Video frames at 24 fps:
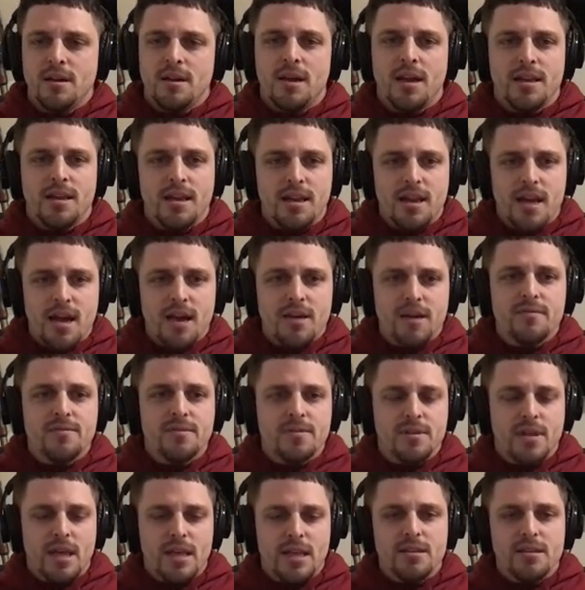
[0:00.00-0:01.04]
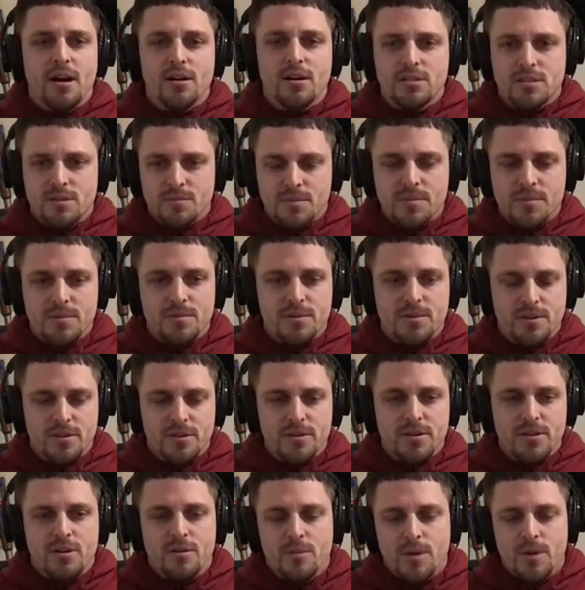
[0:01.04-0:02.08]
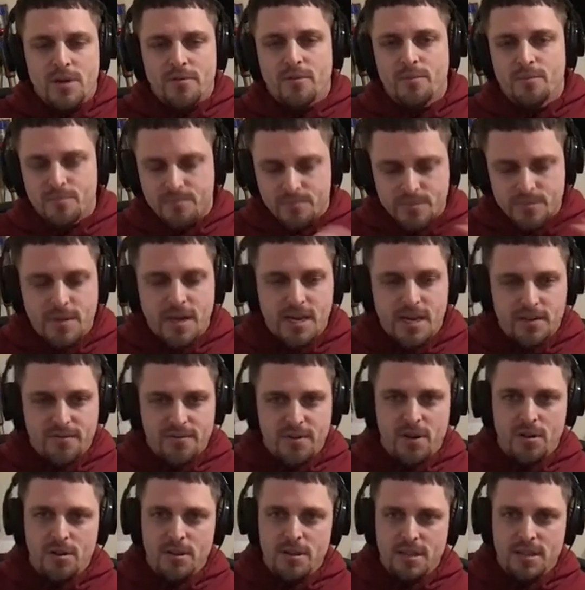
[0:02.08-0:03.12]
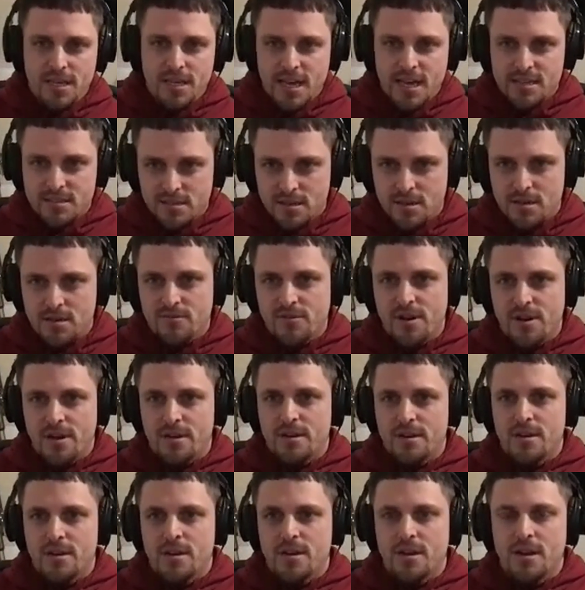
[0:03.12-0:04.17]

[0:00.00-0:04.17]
and they'd talk to we have an NFL liaison, right?